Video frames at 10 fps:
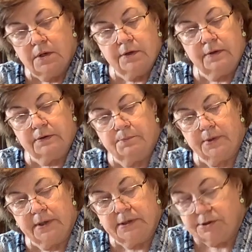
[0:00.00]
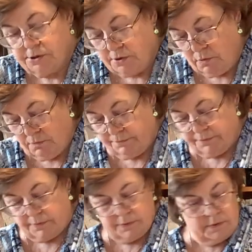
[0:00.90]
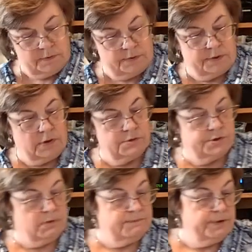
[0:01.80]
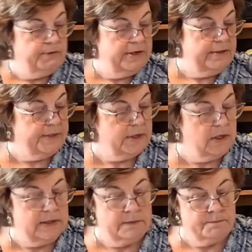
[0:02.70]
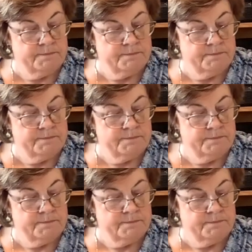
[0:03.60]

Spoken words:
I don't have to any stove or toaster oven or anything on.